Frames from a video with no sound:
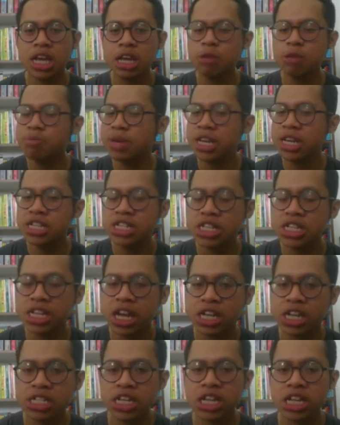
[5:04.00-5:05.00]

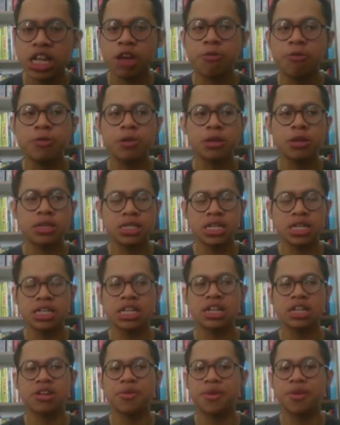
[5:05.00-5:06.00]
imagination if you see
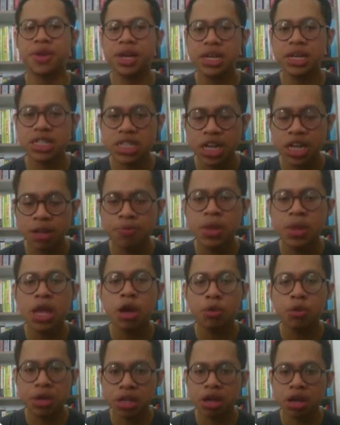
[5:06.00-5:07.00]
the narration
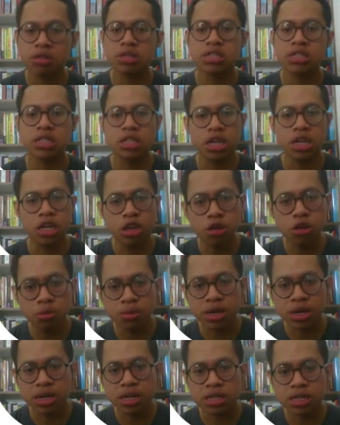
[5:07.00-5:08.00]
without the
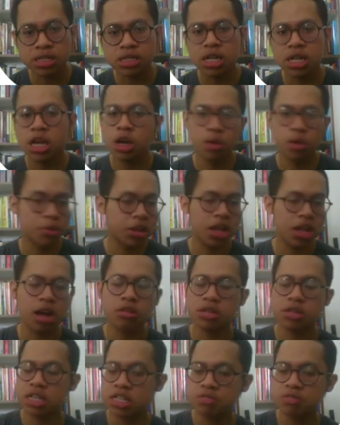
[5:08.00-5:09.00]
humans,
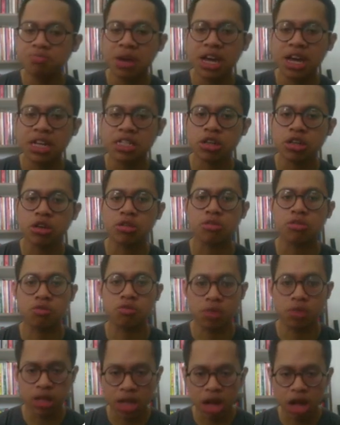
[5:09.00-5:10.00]
without the space, or
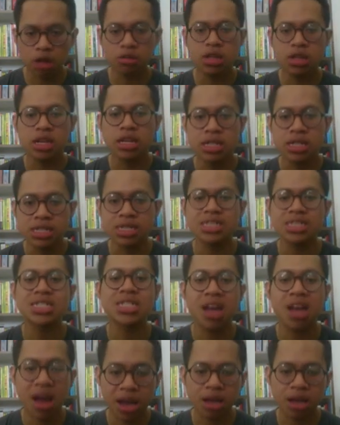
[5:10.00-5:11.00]
without the
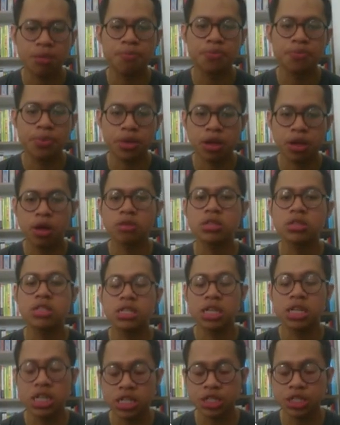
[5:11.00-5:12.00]
time, because
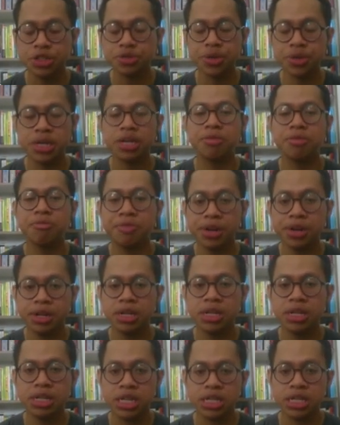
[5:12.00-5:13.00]
the history
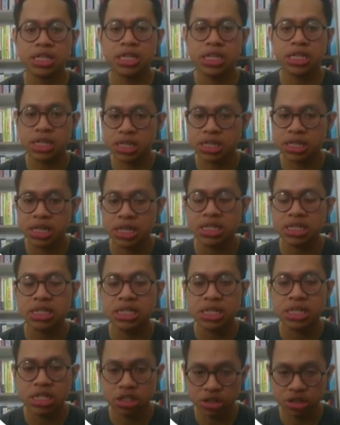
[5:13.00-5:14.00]
really need these
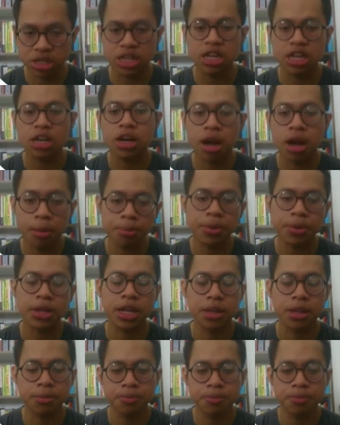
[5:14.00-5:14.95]
three components.